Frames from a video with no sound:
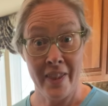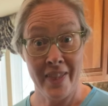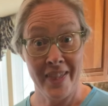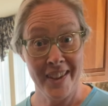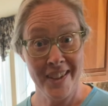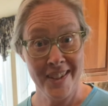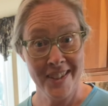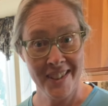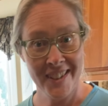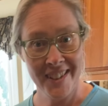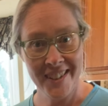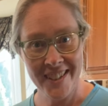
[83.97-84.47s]

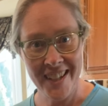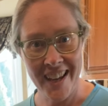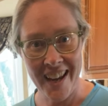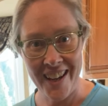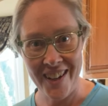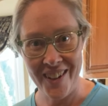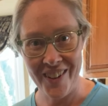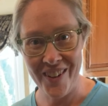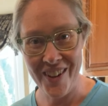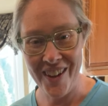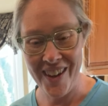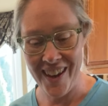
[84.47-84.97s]
this
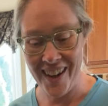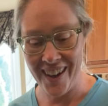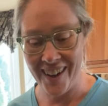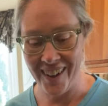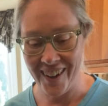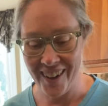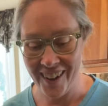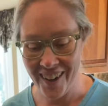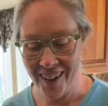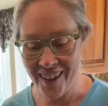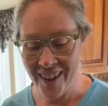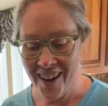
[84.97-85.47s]
container
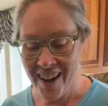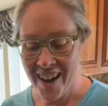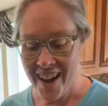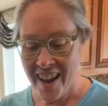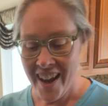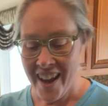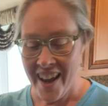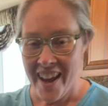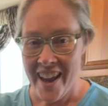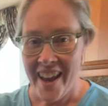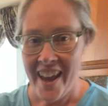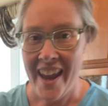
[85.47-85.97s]
here,
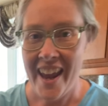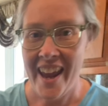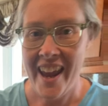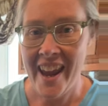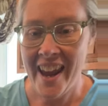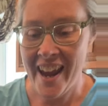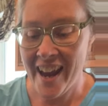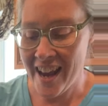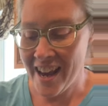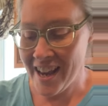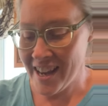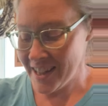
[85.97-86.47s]

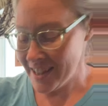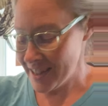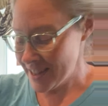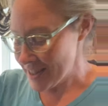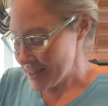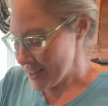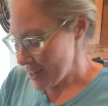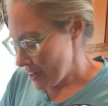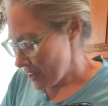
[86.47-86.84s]
and